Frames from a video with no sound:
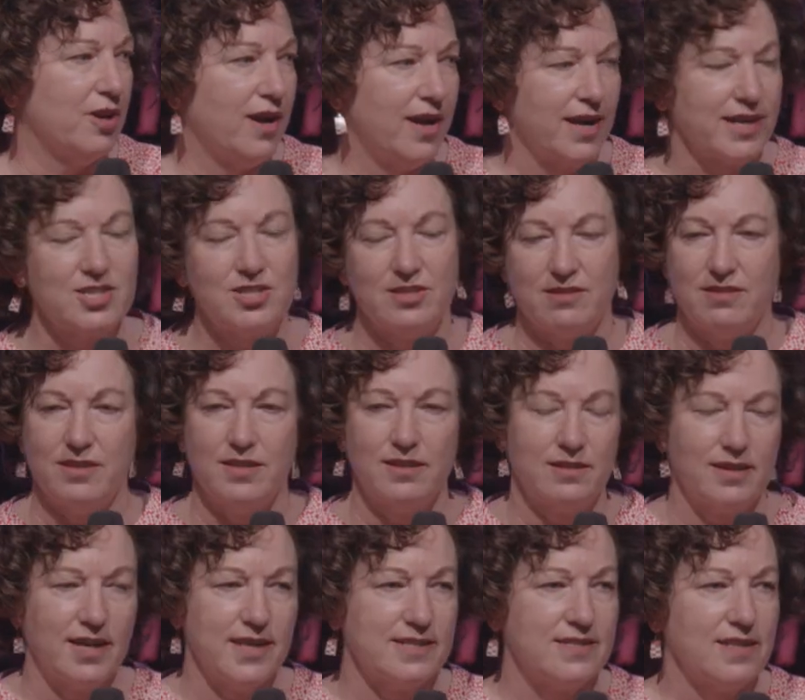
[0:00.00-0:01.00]
I actually
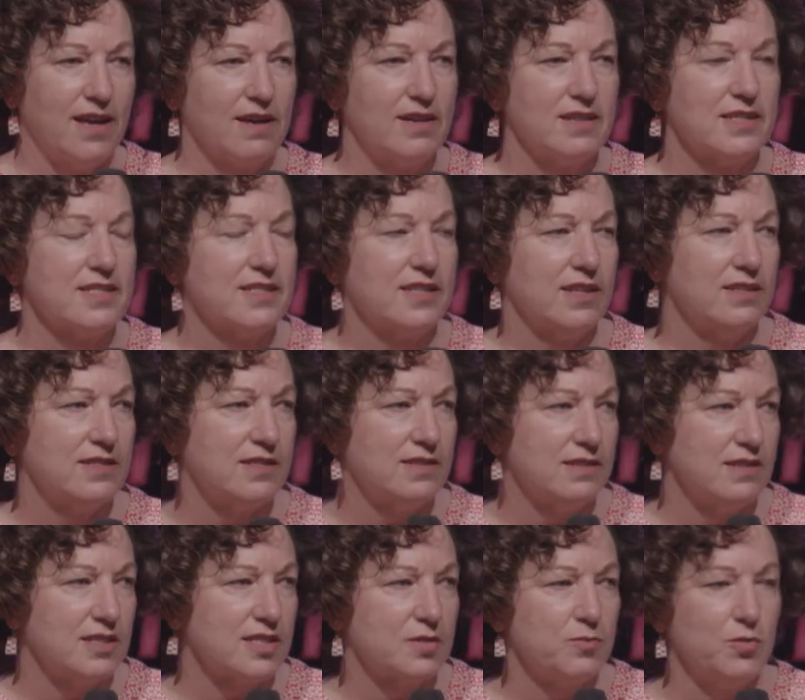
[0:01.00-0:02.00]
think, as Zach has said
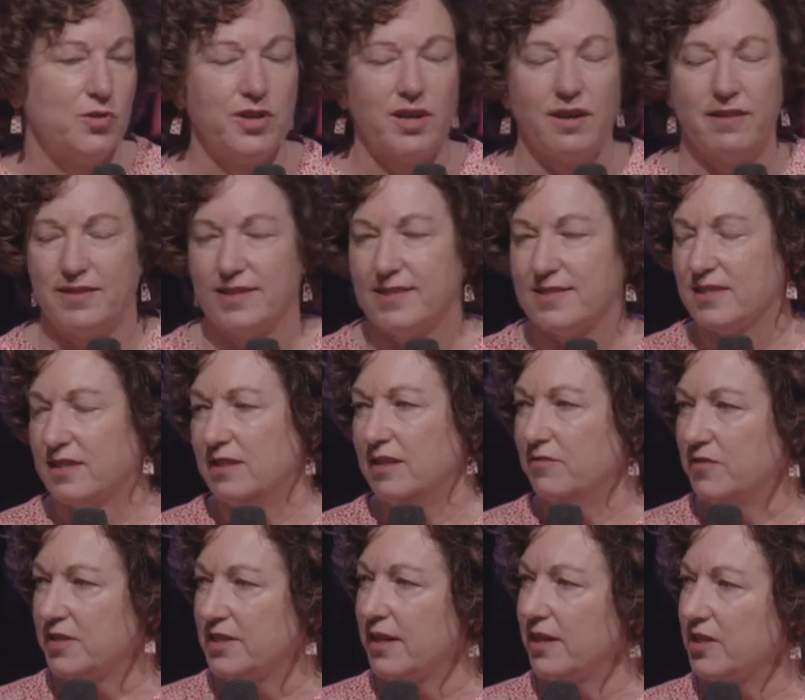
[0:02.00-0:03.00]
this morning, I think it's an
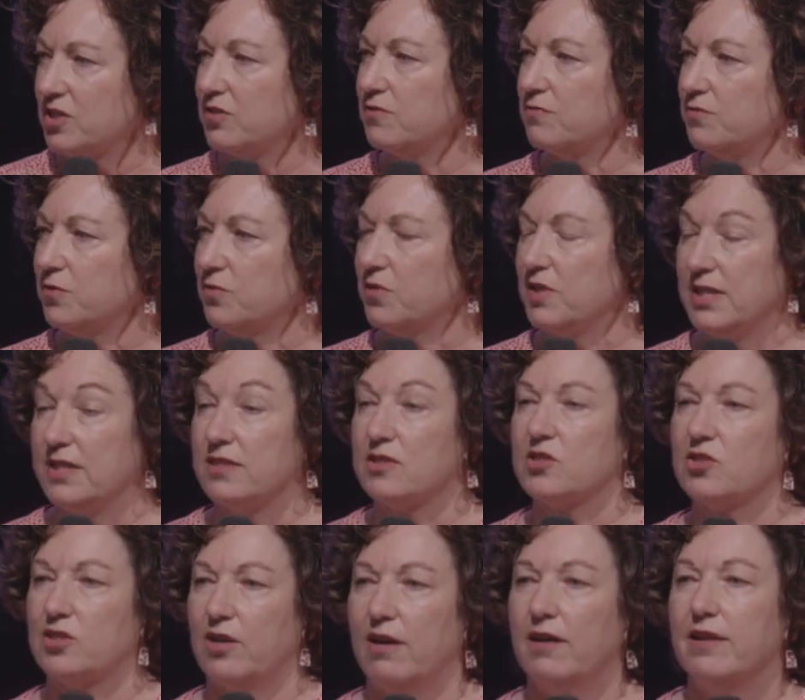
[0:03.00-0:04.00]
invitation for the
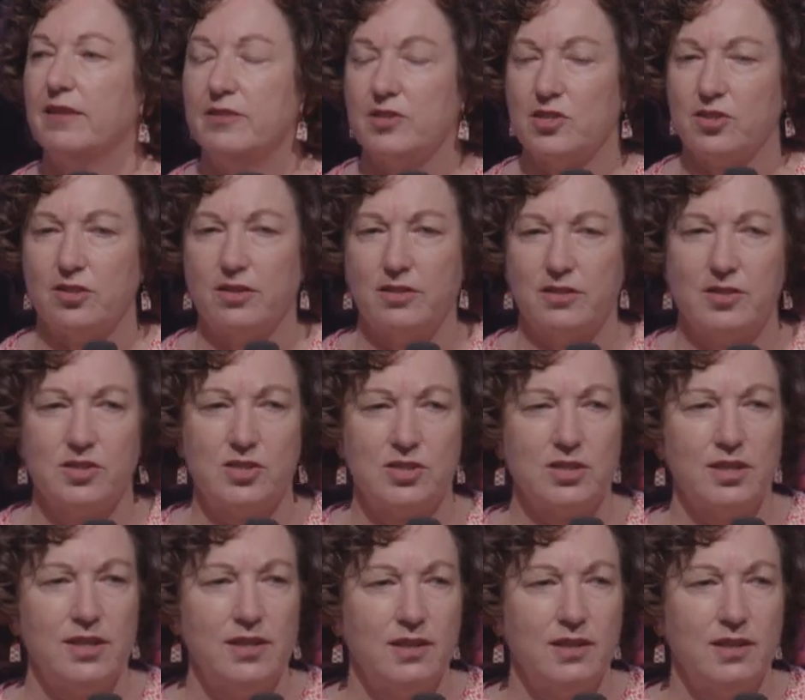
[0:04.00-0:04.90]
Australian church.